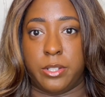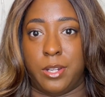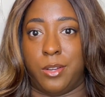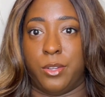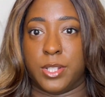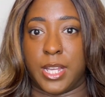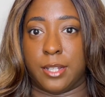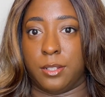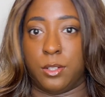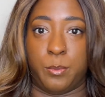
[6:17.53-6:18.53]
You can take
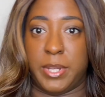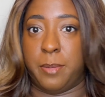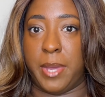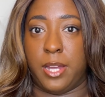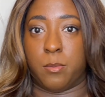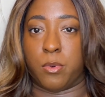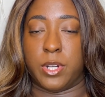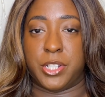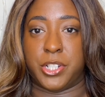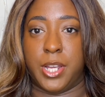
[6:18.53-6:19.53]
a little mini paddle
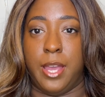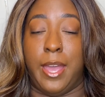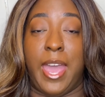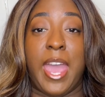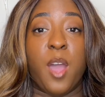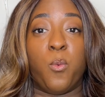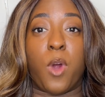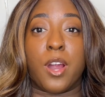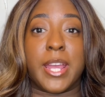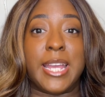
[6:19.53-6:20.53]
brush and
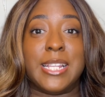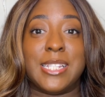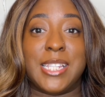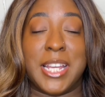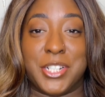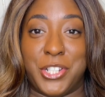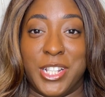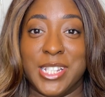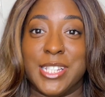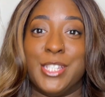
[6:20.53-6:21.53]
work in
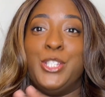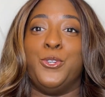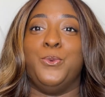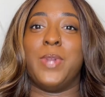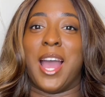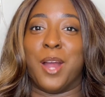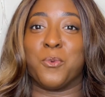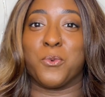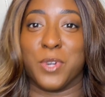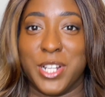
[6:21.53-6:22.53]
sections. Do
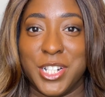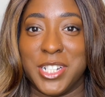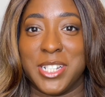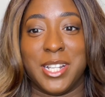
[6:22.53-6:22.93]
not rush.